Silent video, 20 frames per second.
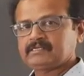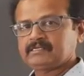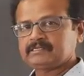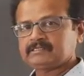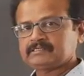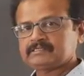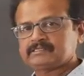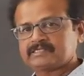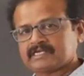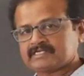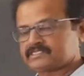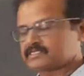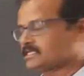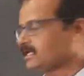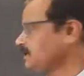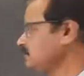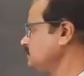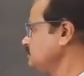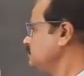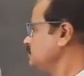such
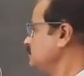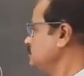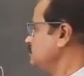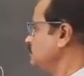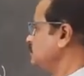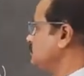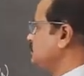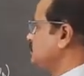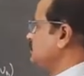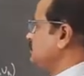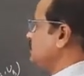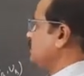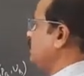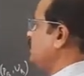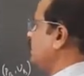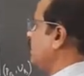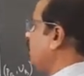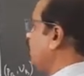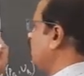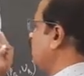that
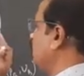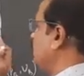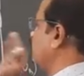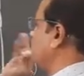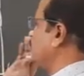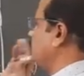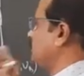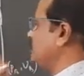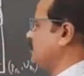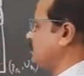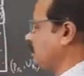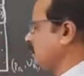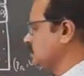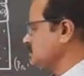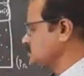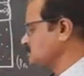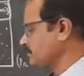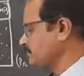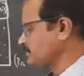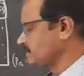A and B are
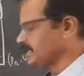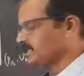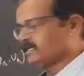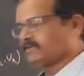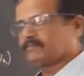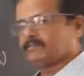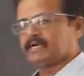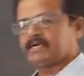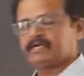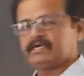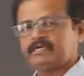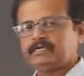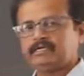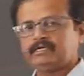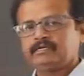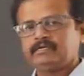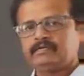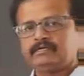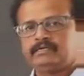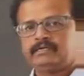separated by
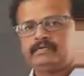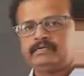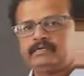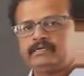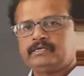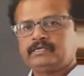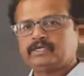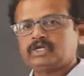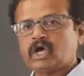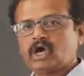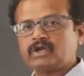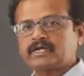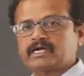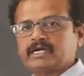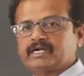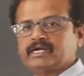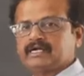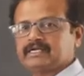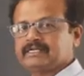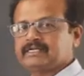
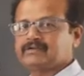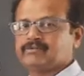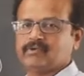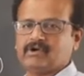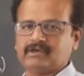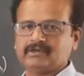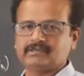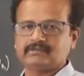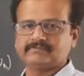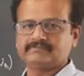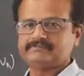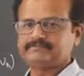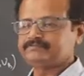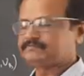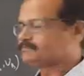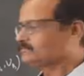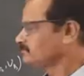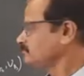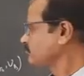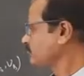non-conducting
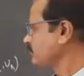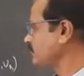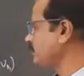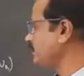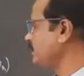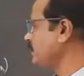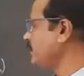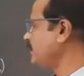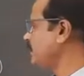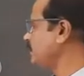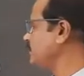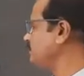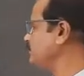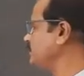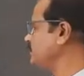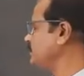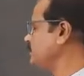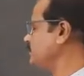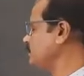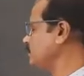wall. A and
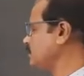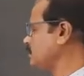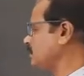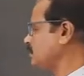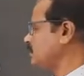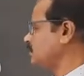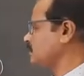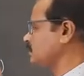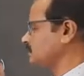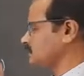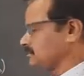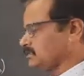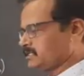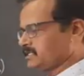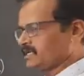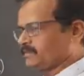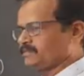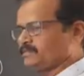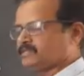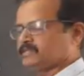B are
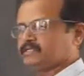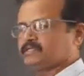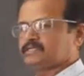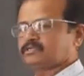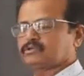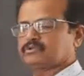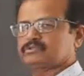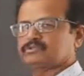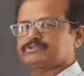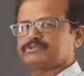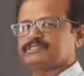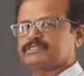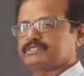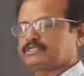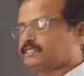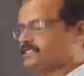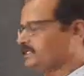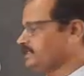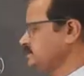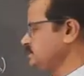kept in close
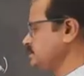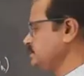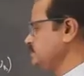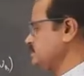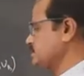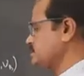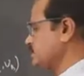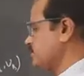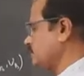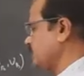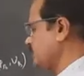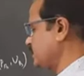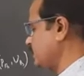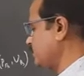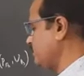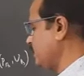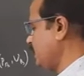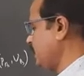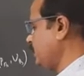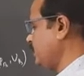vicinity, separated
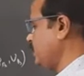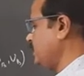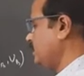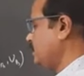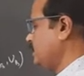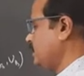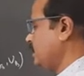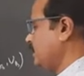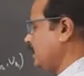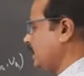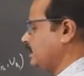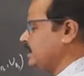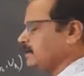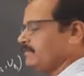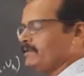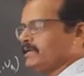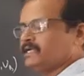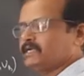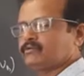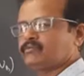by
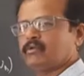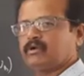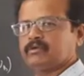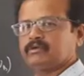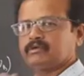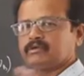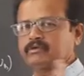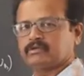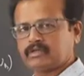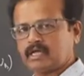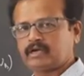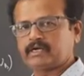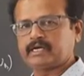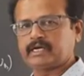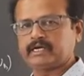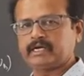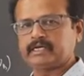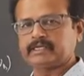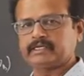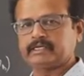adiabatic wall,
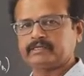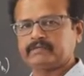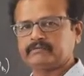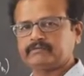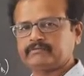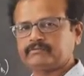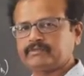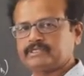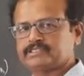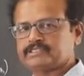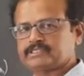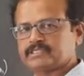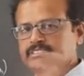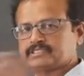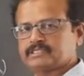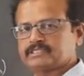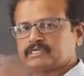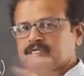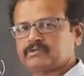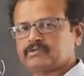non-conducting, which
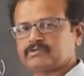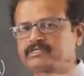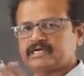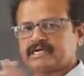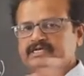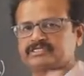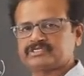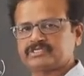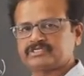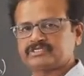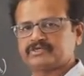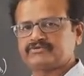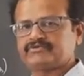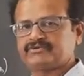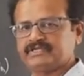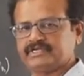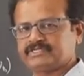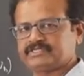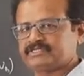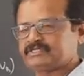doesn't allow the exchange of
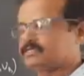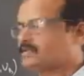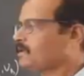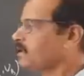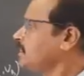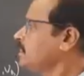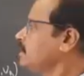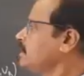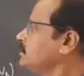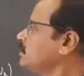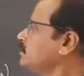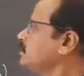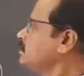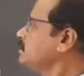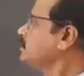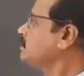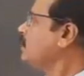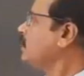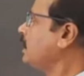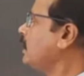heat.
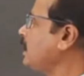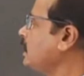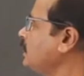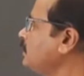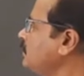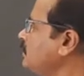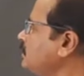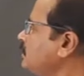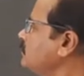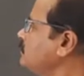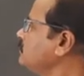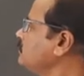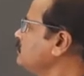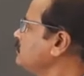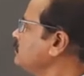And